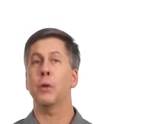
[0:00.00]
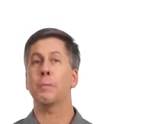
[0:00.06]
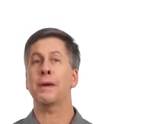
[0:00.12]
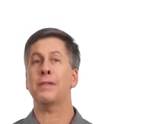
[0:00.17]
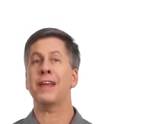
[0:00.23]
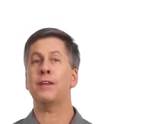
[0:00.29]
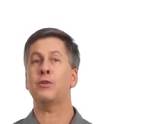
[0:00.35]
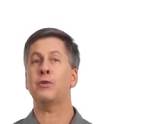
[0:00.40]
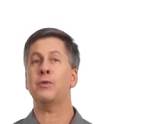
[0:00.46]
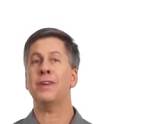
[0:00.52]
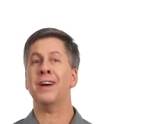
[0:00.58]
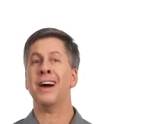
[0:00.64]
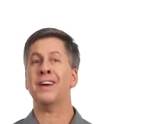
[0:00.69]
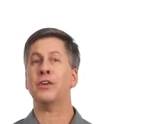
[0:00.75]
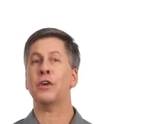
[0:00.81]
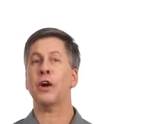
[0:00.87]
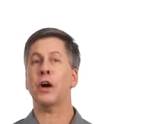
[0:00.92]
but they do
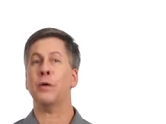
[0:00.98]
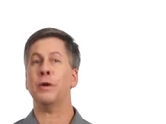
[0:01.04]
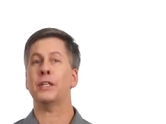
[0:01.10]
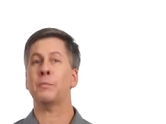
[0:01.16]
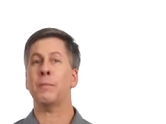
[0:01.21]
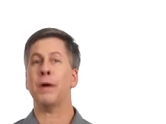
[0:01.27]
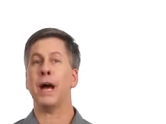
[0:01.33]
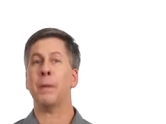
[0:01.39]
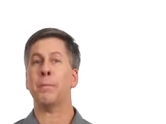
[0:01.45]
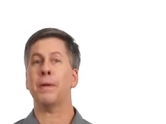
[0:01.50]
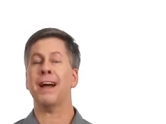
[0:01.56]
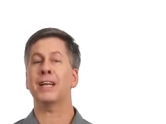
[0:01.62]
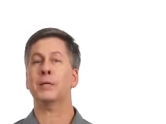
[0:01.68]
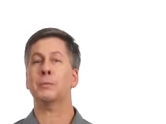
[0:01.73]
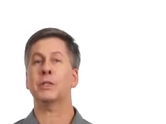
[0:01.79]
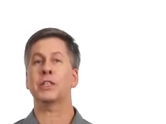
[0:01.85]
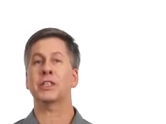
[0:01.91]
not always map
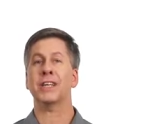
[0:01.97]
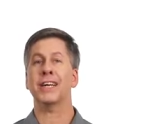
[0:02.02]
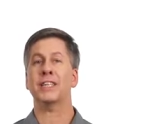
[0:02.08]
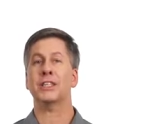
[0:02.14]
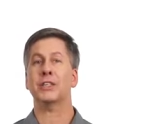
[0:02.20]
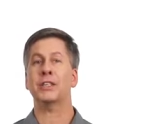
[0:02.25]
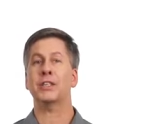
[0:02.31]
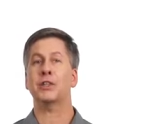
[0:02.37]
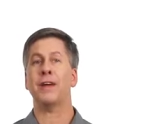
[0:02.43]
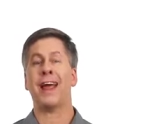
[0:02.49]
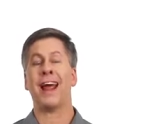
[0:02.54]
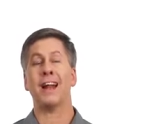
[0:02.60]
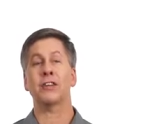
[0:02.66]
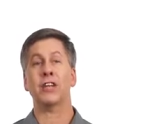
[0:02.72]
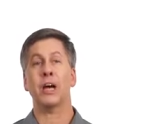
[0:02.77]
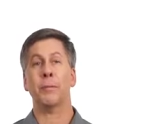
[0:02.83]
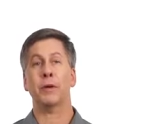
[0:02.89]
as precisely to
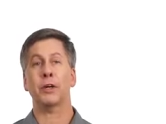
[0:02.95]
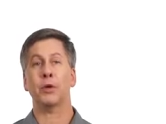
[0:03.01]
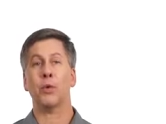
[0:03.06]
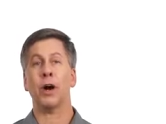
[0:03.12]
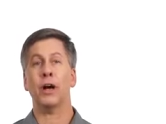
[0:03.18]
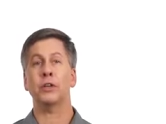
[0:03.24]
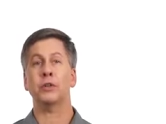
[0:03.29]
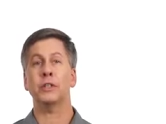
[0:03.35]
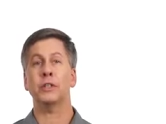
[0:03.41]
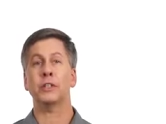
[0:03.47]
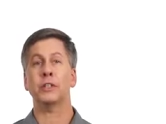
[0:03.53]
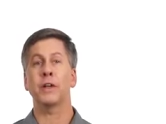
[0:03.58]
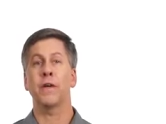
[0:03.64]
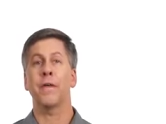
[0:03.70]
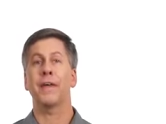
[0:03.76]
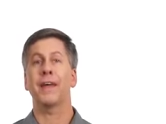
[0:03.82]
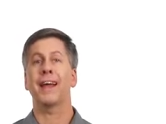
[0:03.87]
anatomic quadrants